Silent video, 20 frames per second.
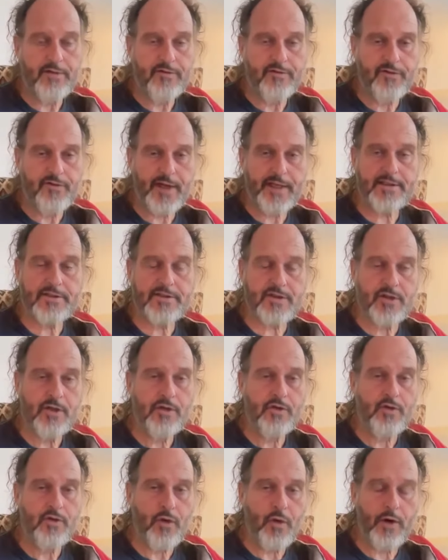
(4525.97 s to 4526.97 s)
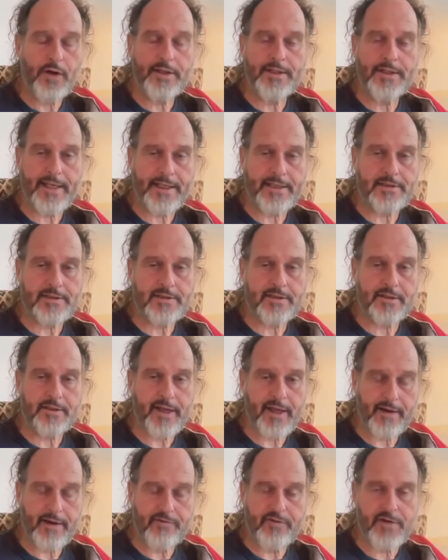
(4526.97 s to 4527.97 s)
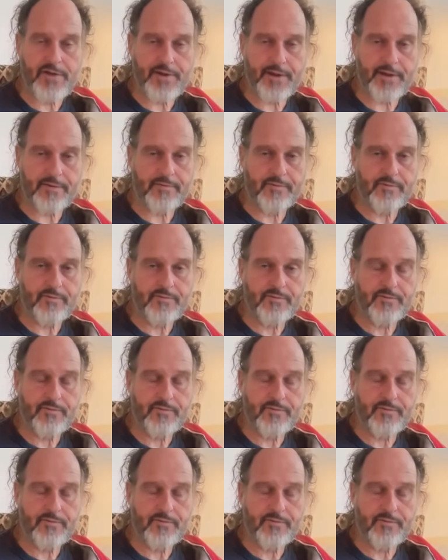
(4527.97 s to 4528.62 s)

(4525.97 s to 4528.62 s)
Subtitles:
fixed coordinates on everything,